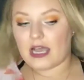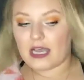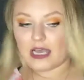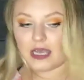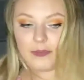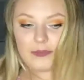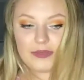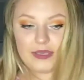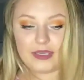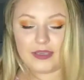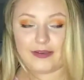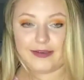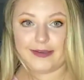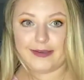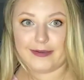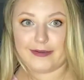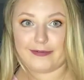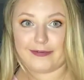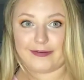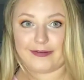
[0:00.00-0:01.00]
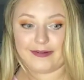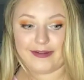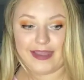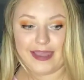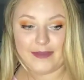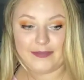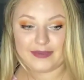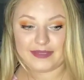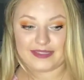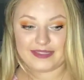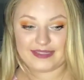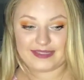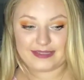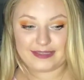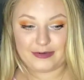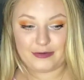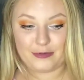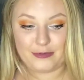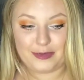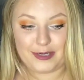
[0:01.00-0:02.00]
I'm like, oh crap, is this
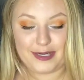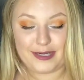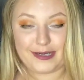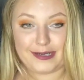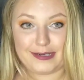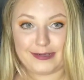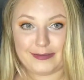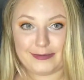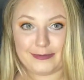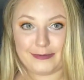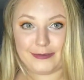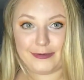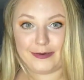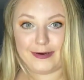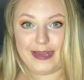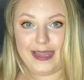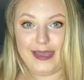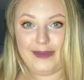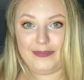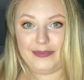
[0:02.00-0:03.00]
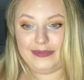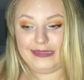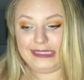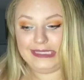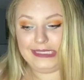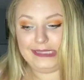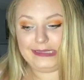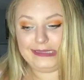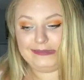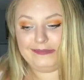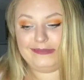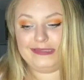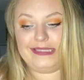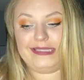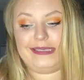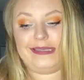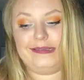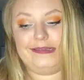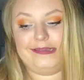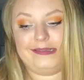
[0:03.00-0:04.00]
gonna work? Oh crap, like
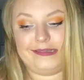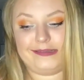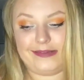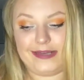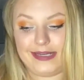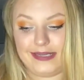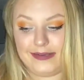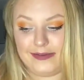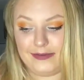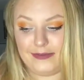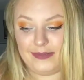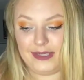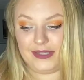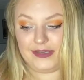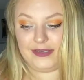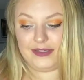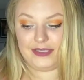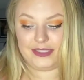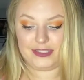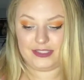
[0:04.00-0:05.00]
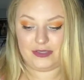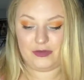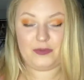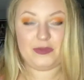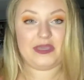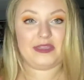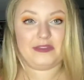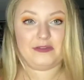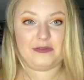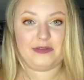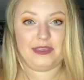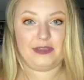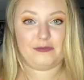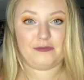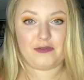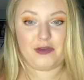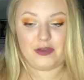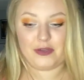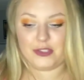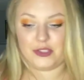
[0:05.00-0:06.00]
what's gonna look right? Oh my goodness, don't make the like
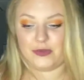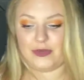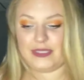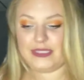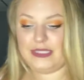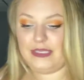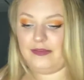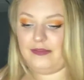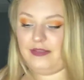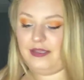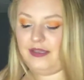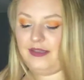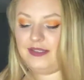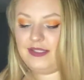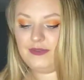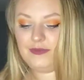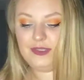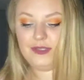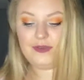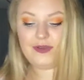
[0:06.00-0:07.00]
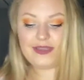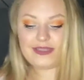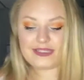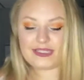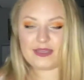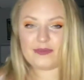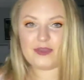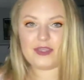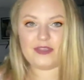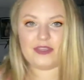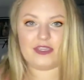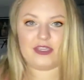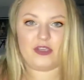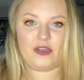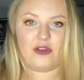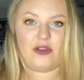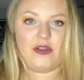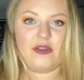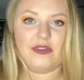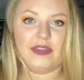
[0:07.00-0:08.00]
wrong choice here, Leanne. So when you guys give me like
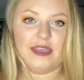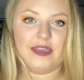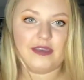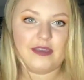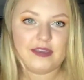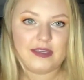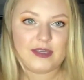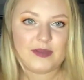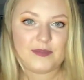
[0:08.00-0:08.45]
your like,